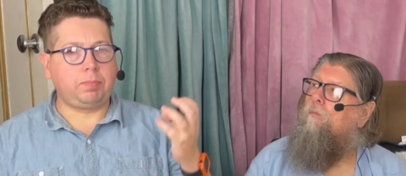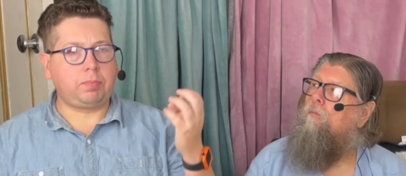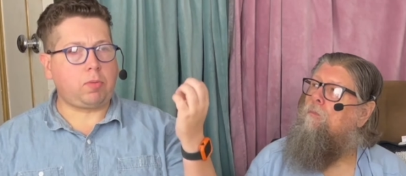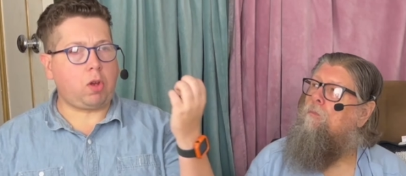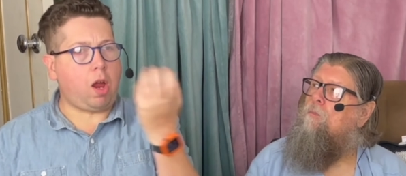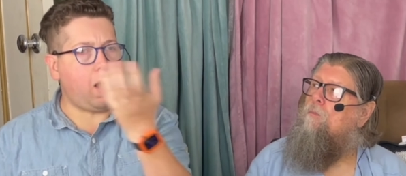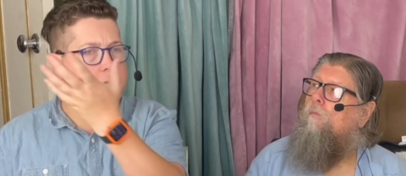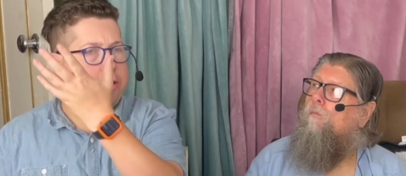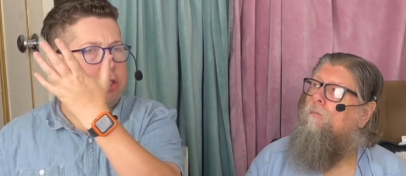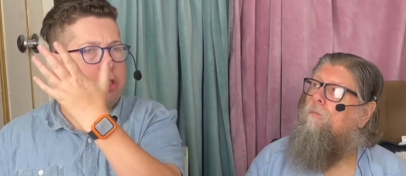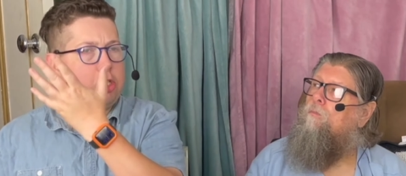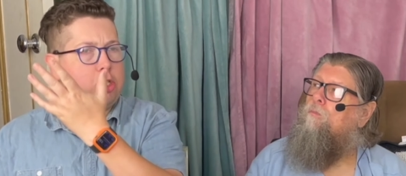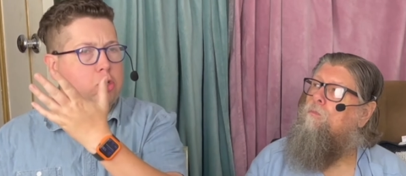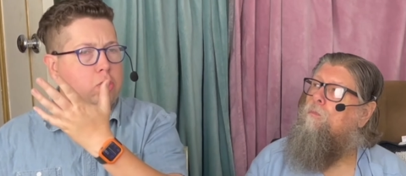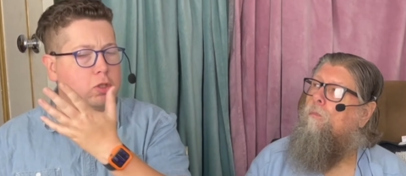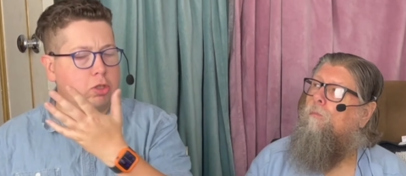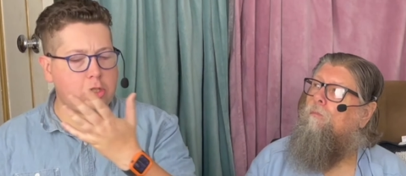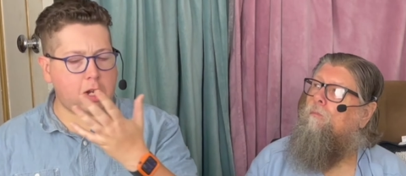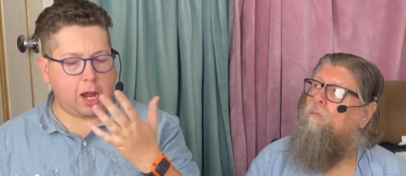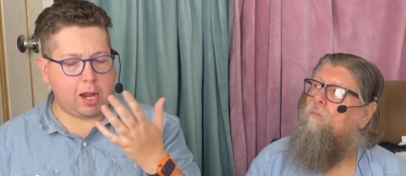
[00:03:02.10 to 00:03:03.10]
Speaker 1: But
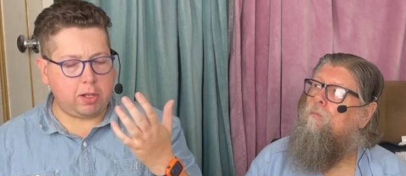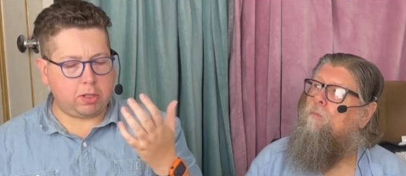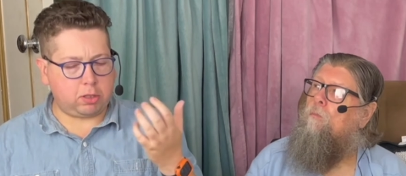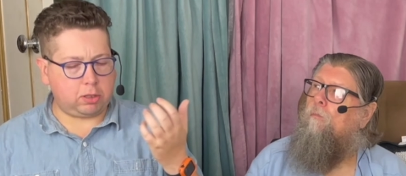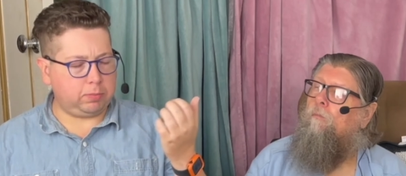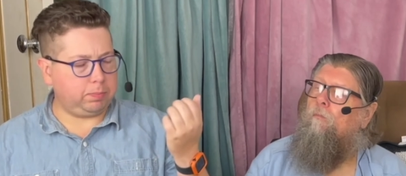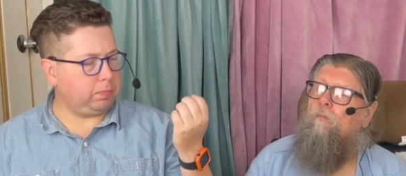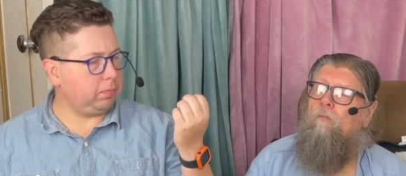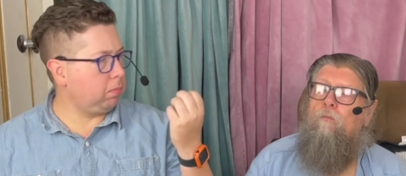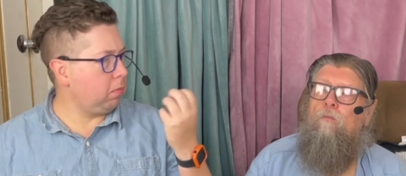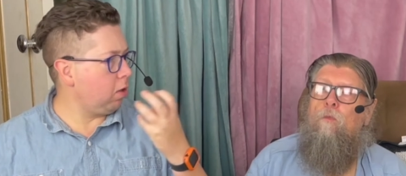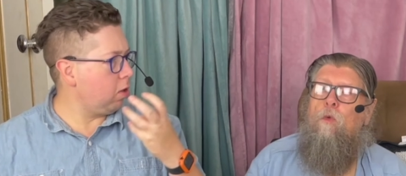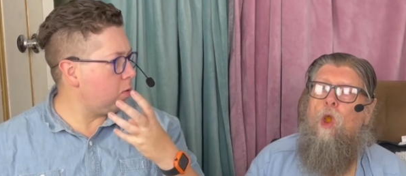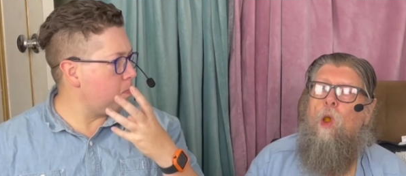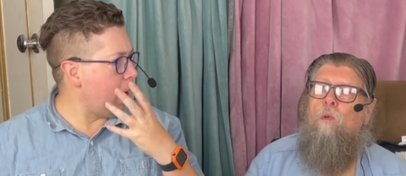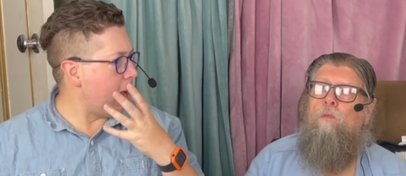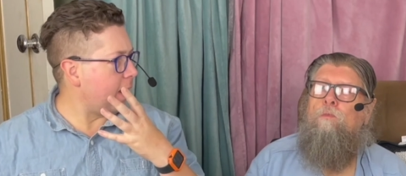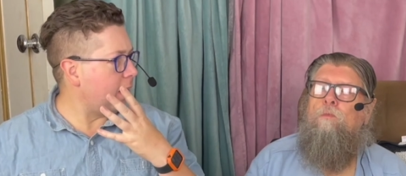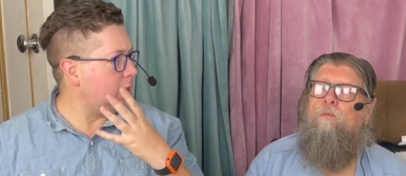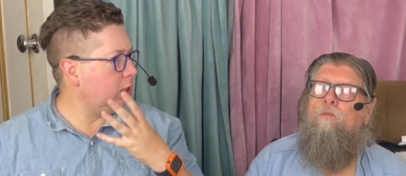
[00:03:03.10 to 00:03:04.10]
citrus taste
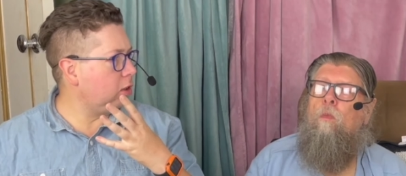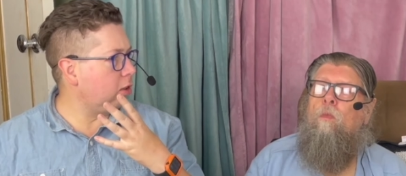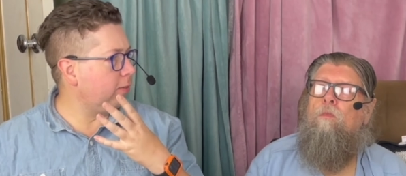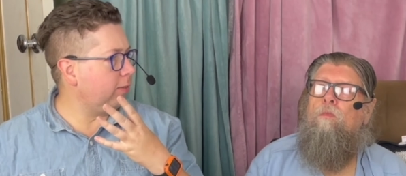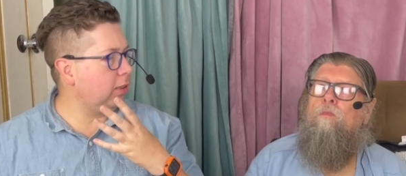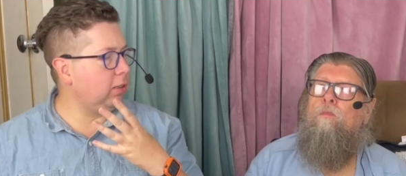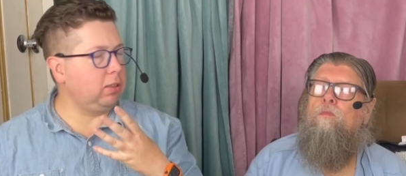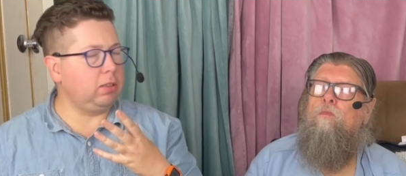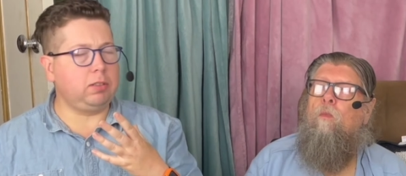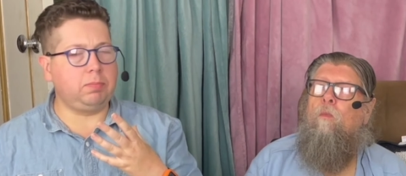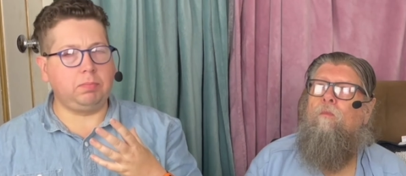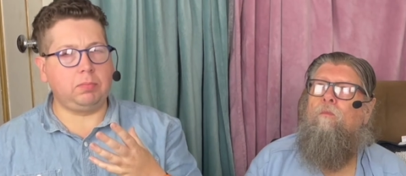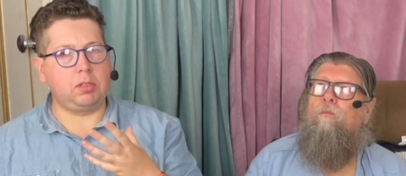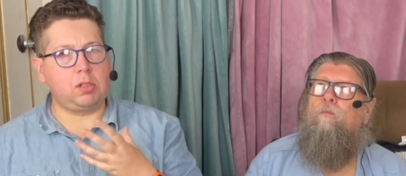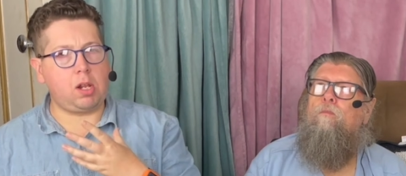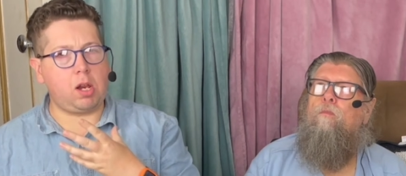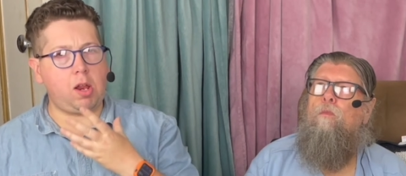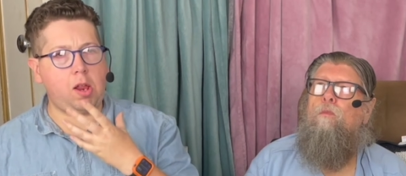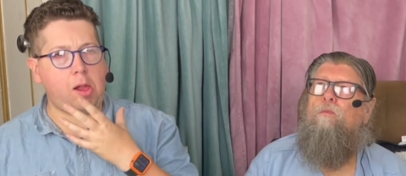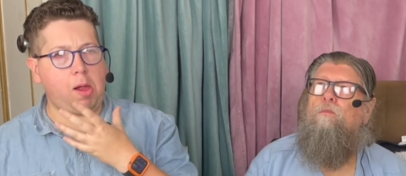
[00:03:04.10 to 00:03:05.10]
smack in the, in the
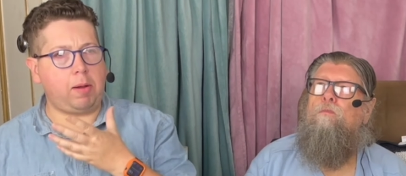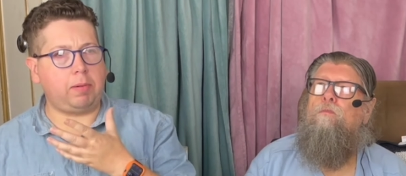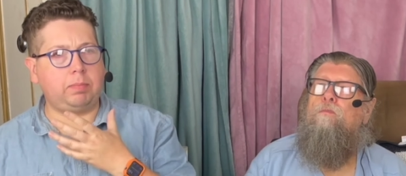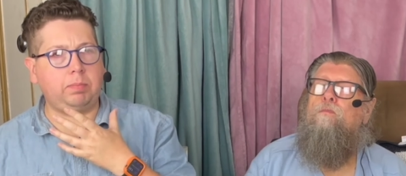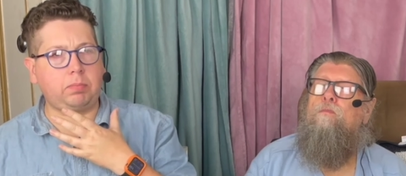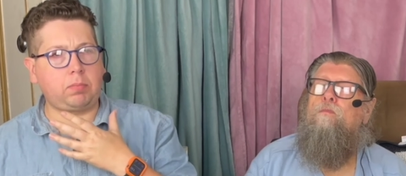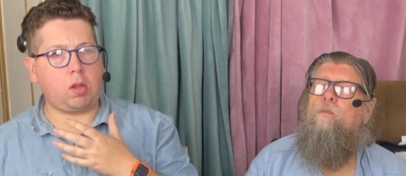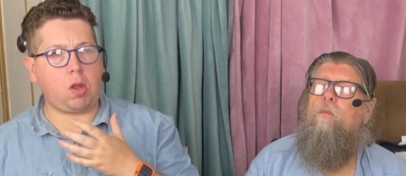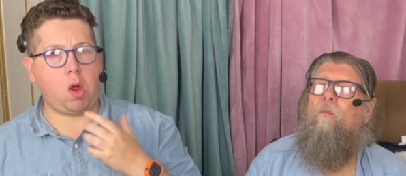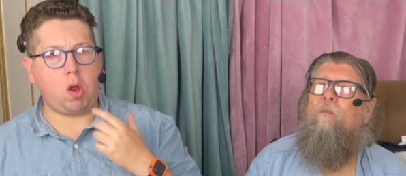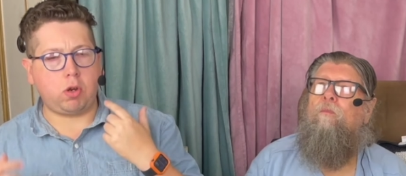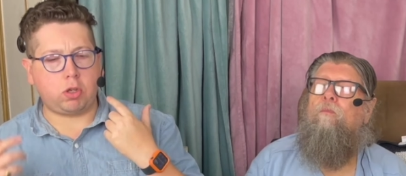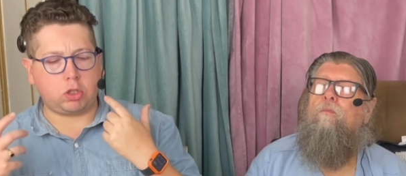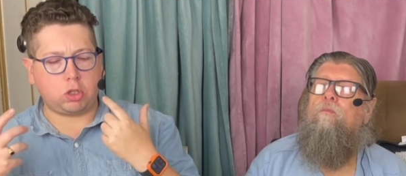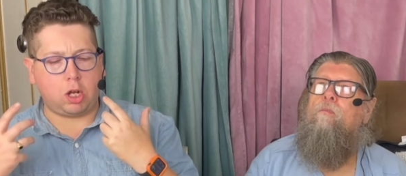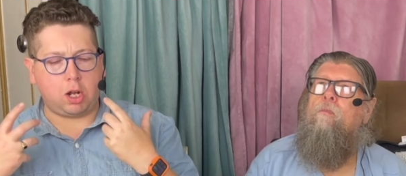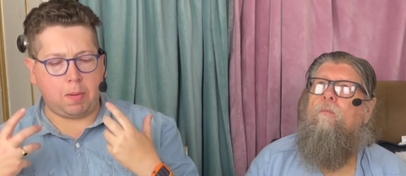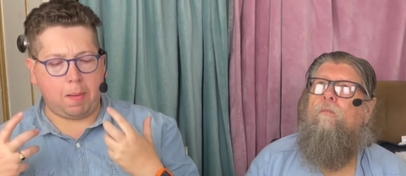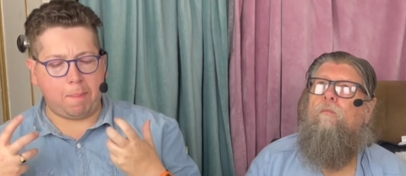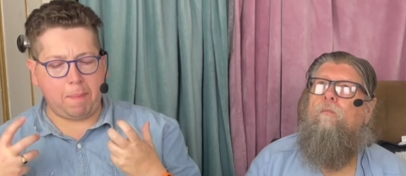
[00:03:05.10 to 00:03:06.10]
on the
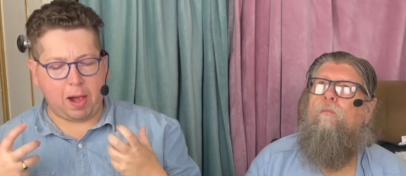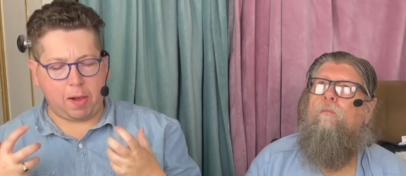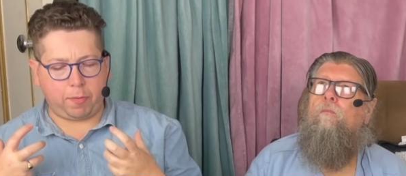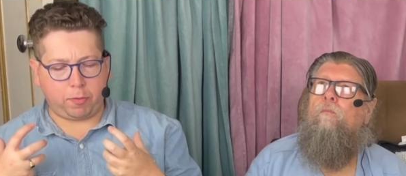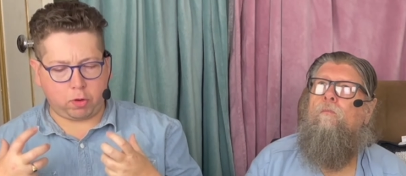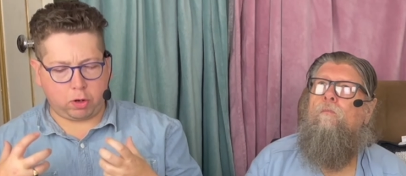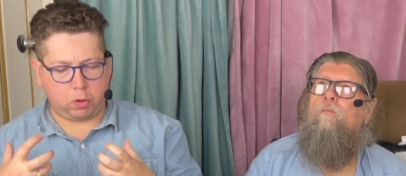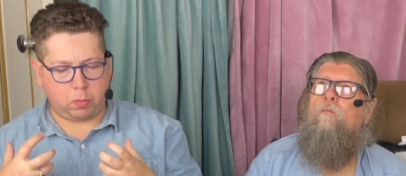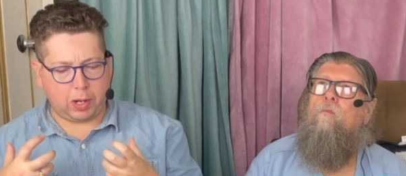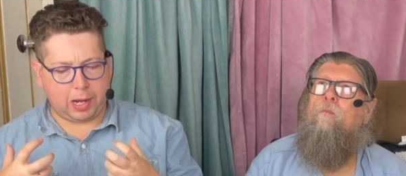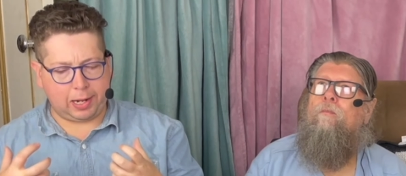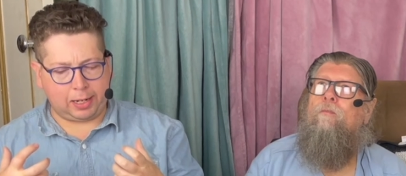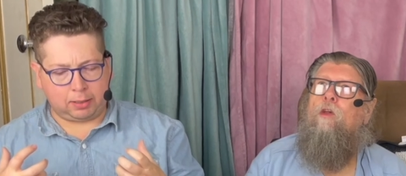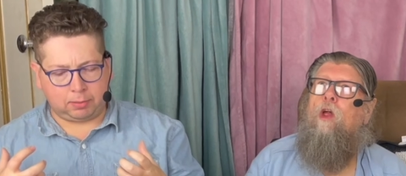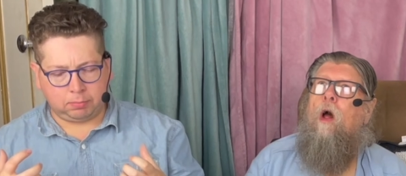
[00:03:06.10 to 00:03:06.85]
side of my mouth straight away.